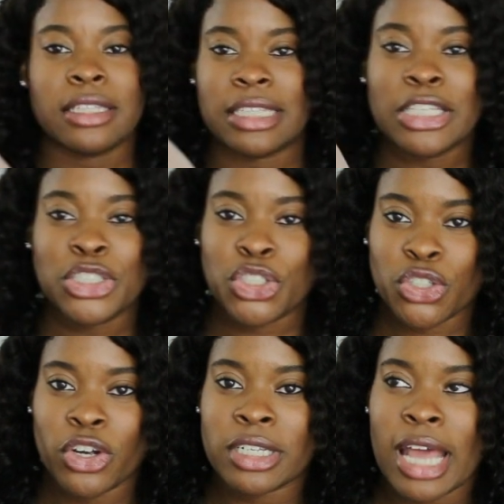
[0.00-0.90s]
This
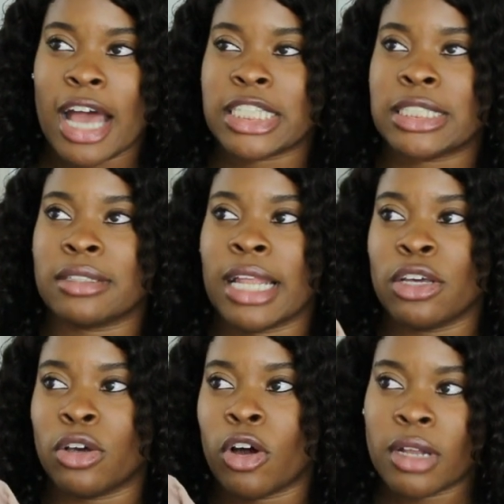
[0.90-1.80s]
shirt has
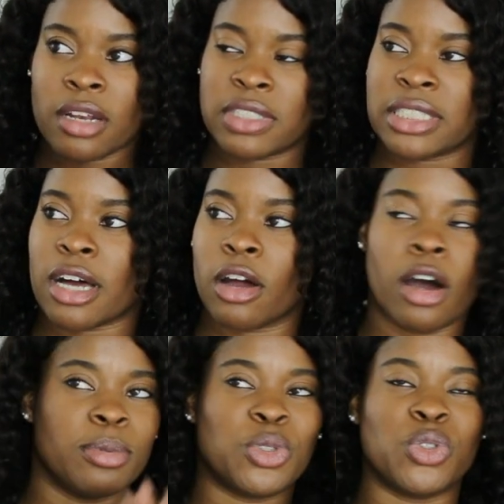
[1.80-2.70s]
like gone out of stock
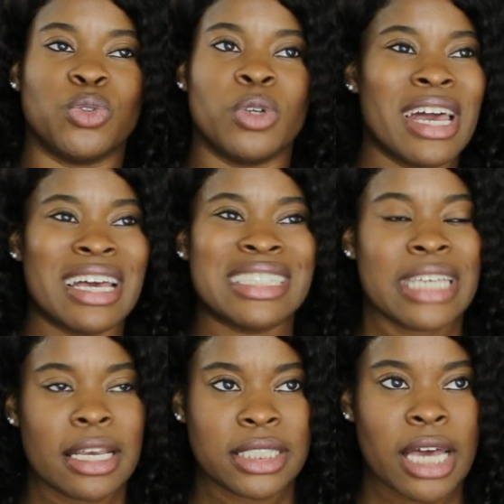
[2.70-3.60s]
up to
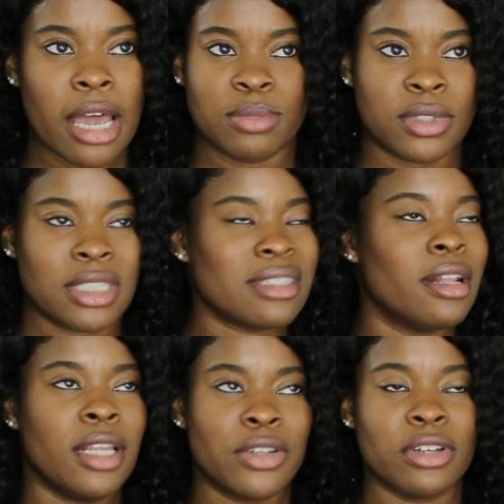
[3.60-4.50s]
10 times
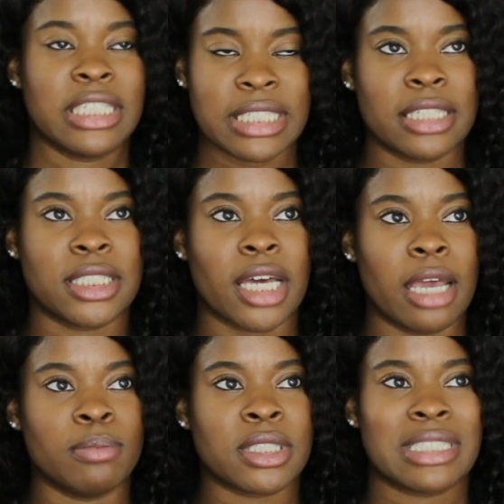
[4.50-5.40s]
literally 10
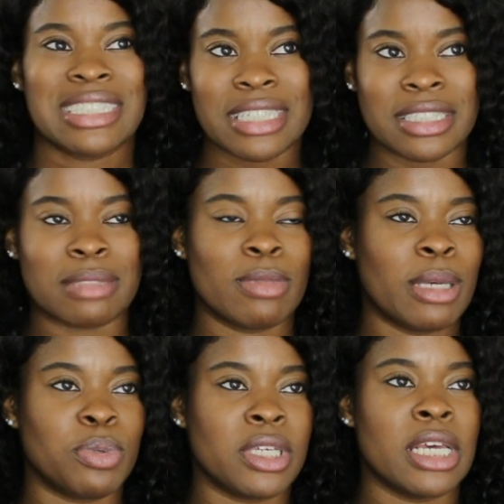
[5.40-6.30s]
times since
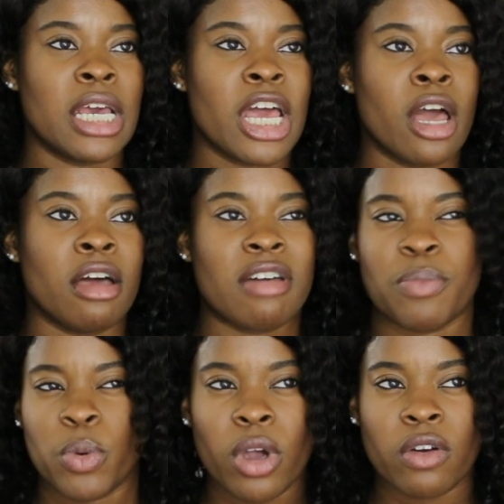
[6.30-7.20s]
maybe
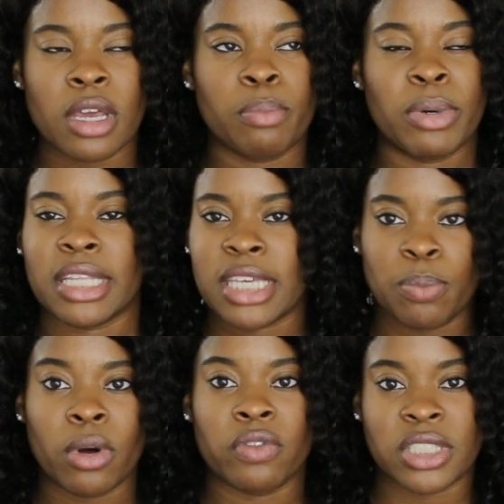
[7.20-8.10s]
February, but they
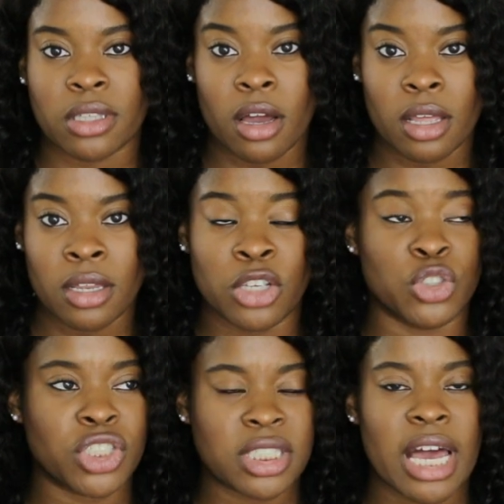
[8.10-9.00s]
keep on restocking it. You
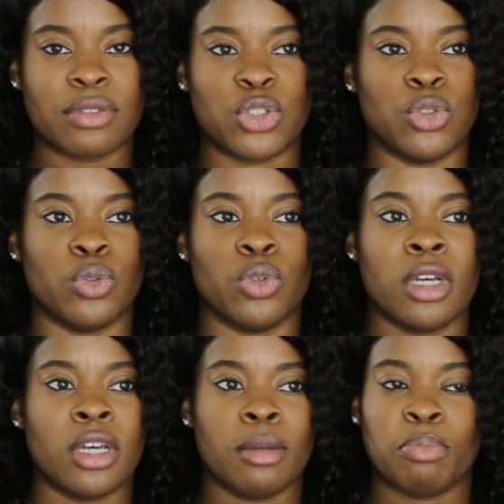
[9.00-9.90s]
just have to
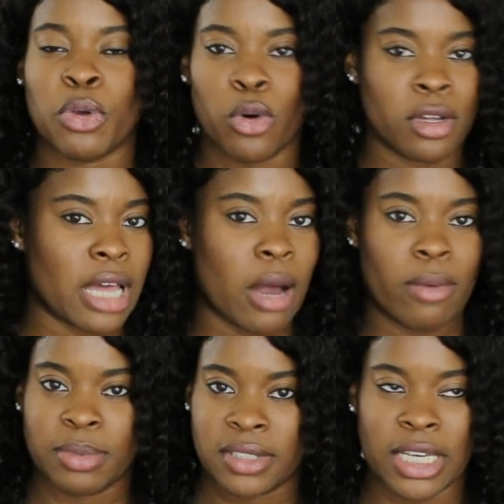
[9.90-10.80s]
be on that
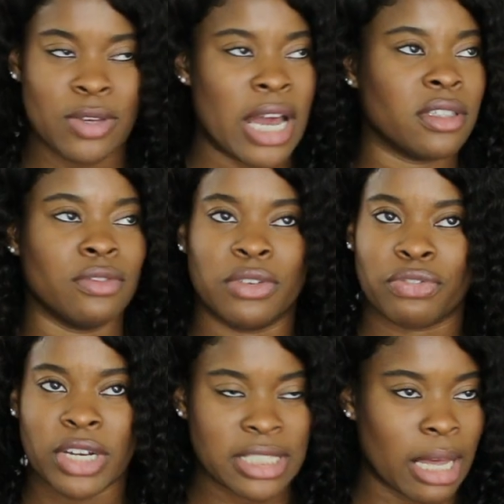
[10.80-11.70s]
website. You have to
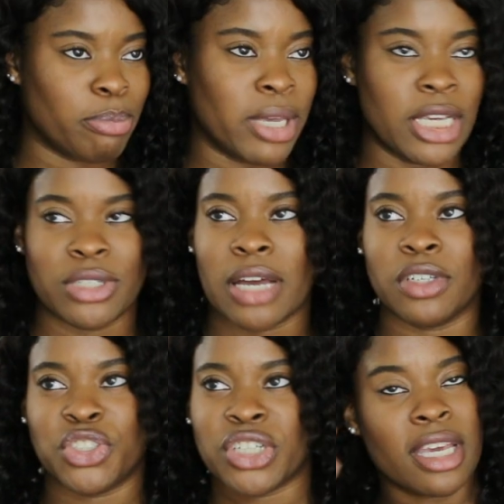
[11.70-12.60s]
refresh that page. You have
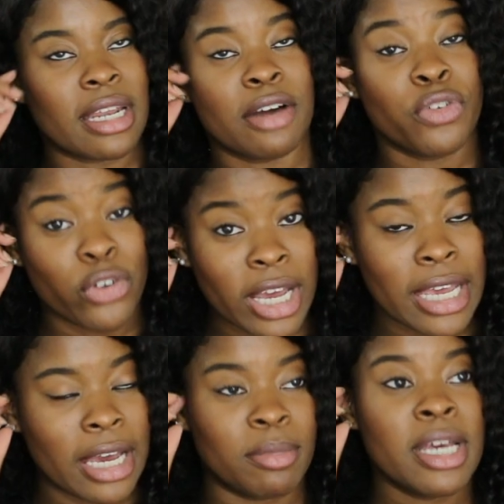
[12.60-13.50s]
to check it at 4
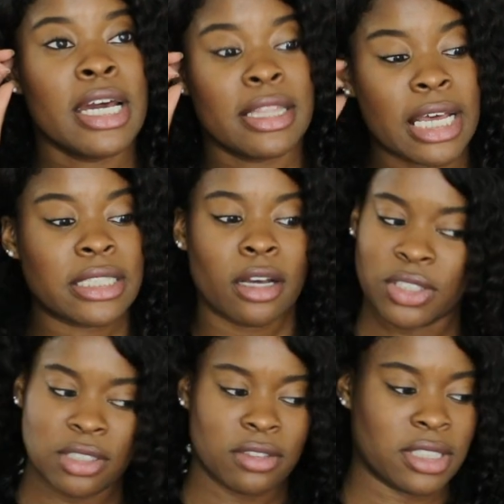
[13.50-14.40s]
a.m. That's how
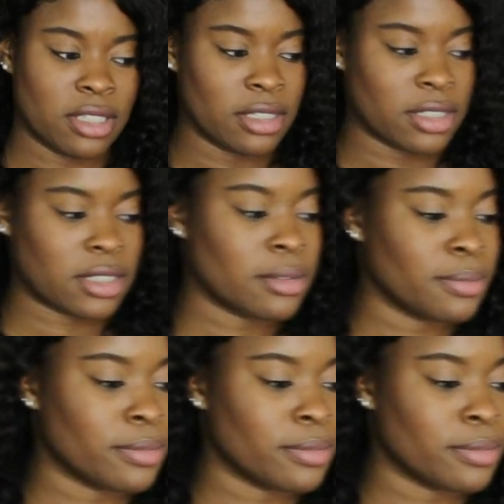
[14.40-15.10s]
serious it is.